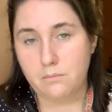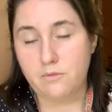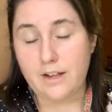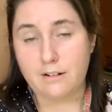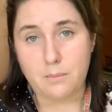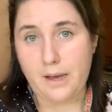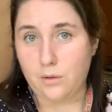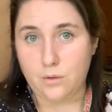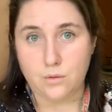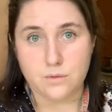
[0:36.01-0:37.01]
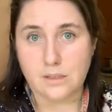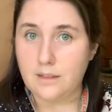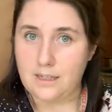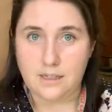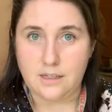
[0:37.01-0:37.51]
flower petals,
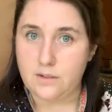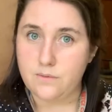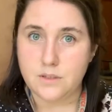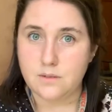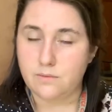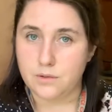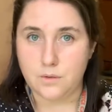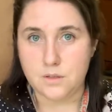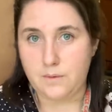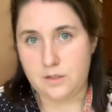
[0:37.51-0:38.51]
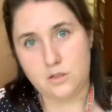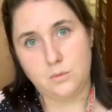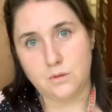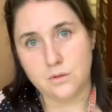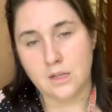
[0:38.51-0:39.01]
leaves, fruits,
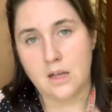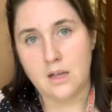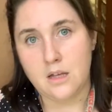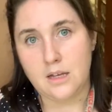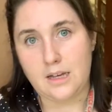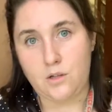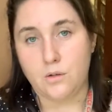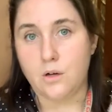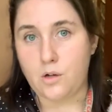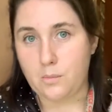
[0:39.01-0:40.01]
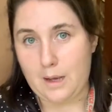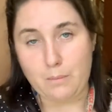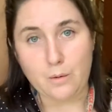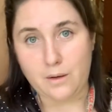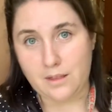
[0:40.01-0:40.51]
vegetables and you coat your
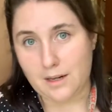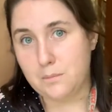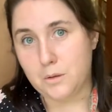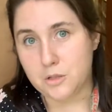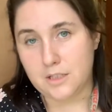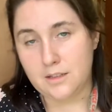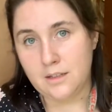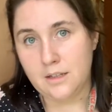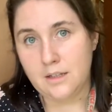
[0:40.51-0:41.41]
paper with that emulsion